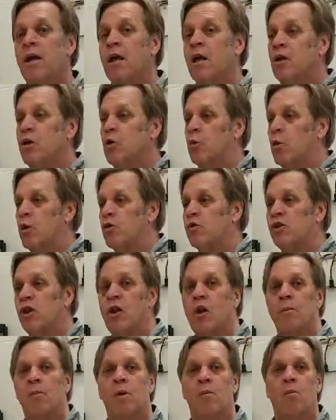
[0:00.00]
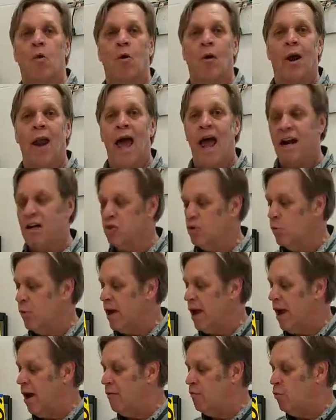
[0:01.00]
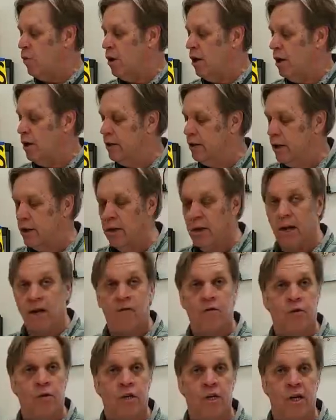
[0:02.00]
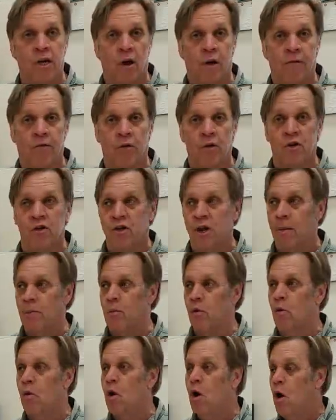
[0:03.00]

The rear is a little bit more lax. So we have one, like for the DR, for example,